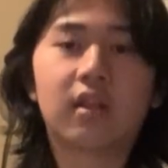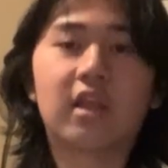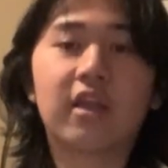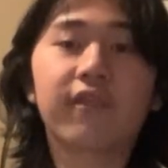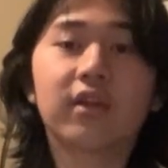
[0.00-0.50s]

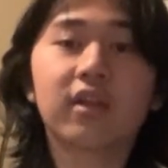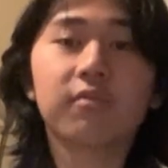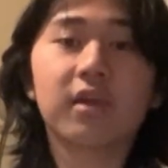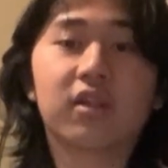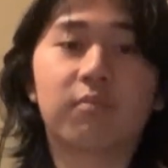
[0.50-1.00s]
Thank you for
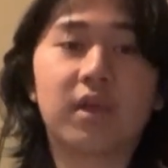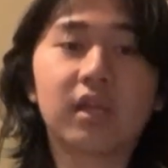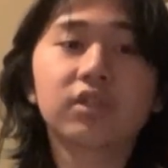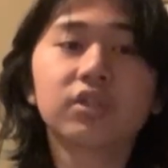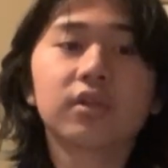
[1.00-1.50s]
listening to my
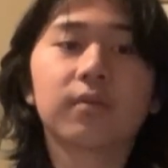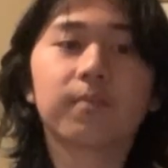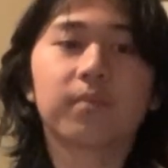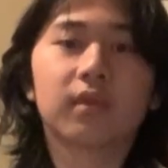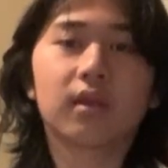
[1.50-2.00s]
speech,
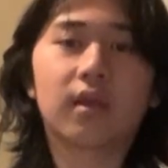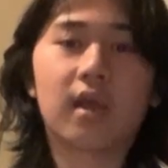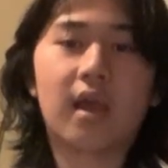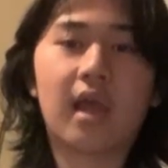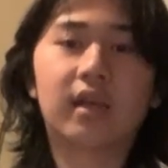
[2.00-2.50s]

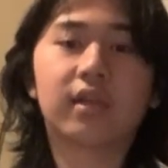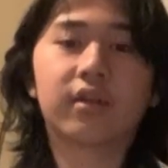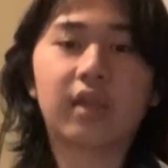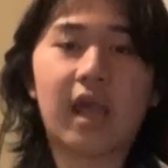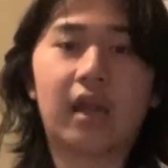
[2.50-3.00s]
and
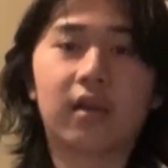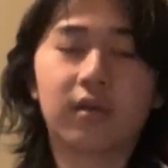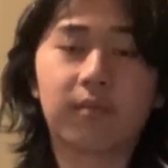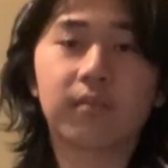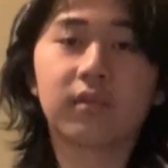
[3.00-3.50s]
this is the end.
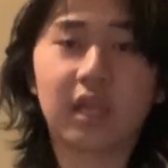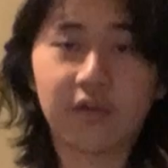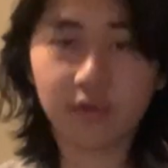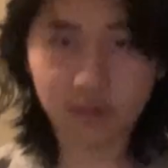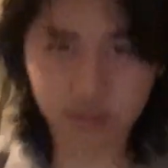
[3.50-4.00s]
Thank
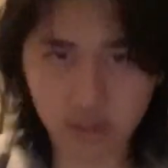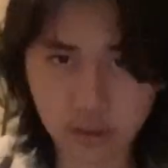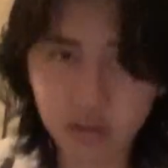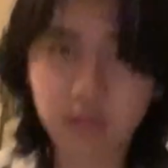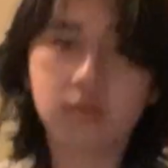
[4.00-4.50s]
you for listening.